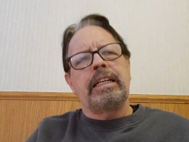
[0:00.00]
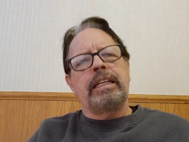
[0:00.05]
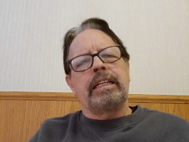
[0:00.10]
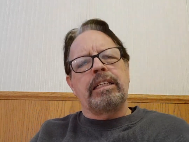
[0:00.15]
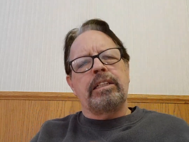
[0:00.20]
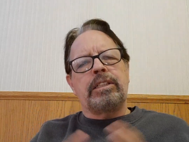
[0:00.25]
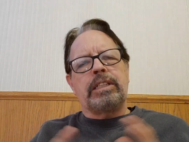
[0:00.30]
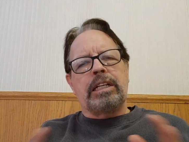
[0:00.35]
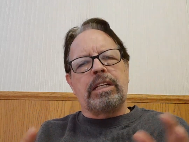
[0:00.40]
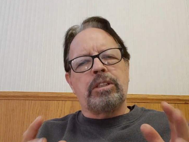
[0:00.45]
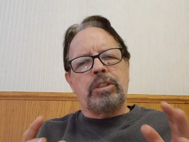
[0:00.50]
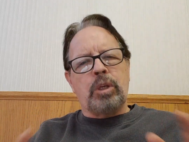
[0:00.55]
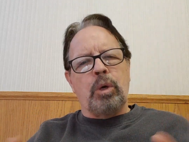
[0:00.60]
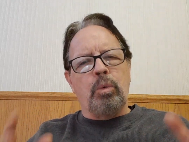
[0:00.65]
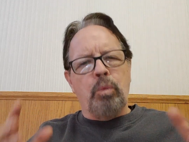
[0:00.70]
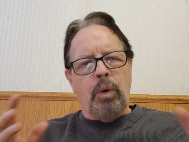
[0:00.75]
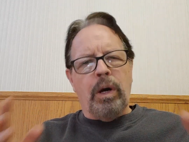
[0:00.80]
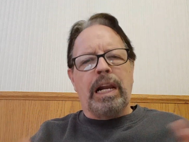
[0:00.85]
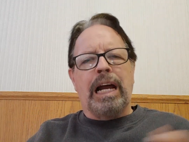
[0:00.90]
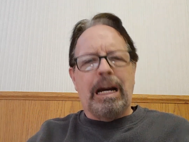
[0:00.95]
He says,
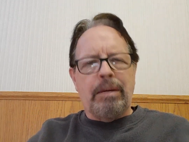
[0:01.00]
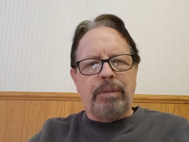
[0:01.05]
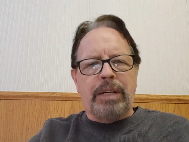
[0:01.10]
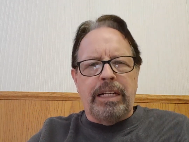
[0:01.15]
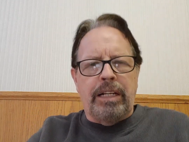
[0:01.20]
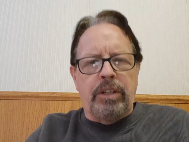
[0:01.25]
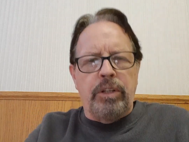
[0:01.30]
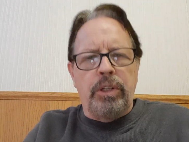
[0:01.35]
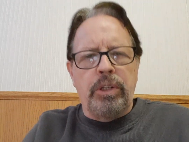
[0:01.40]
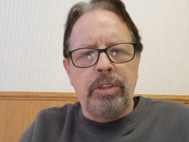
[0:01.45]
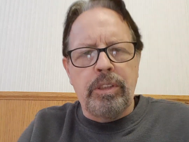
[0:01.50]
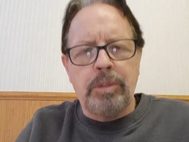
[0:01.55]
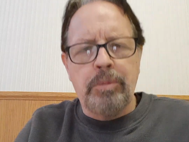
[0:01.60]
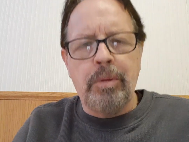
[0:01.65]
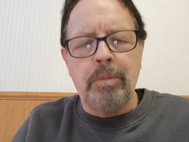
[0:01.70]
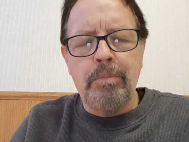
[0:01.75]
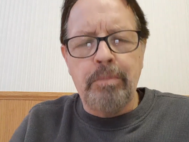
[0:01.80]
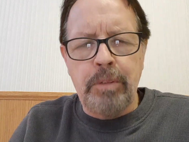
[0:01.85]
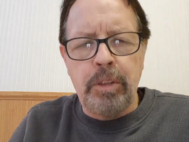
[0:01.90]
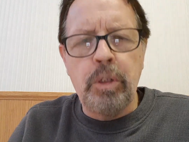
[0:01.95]
What I'm going to do is
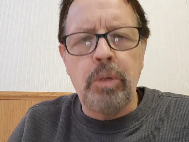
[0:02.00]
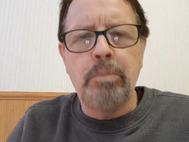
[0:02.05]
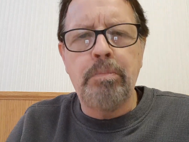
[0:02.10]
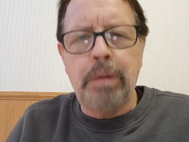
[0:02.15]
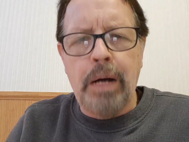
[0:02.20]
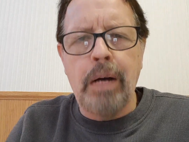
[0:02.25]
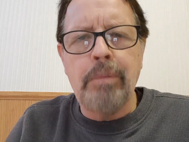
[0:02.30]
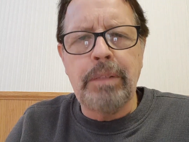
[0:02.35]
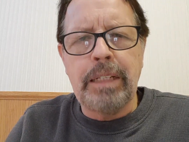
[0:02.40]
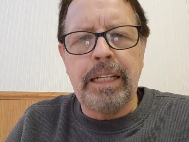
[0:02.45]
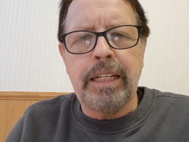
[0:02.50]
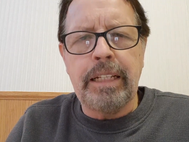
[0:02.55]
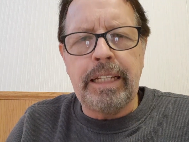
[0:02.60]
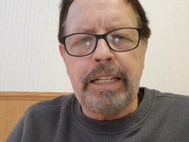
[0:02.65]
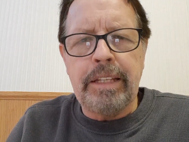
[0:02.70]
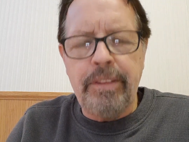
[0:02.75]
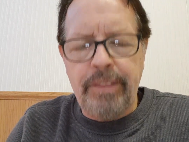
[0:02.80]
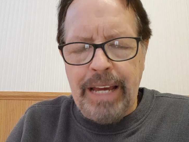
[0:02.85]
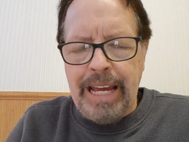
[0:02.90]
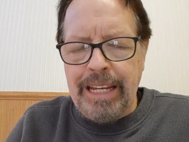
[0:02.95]
do publicly
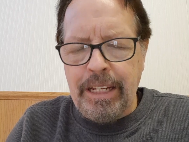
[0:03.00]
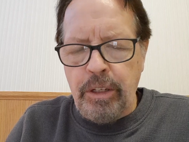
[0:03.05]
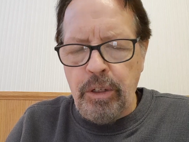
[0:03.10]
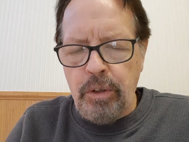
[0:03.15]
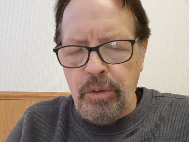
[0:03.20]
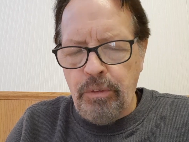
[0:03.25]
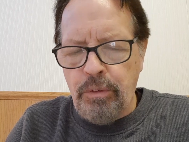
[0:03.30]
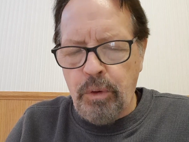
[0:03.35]
thank you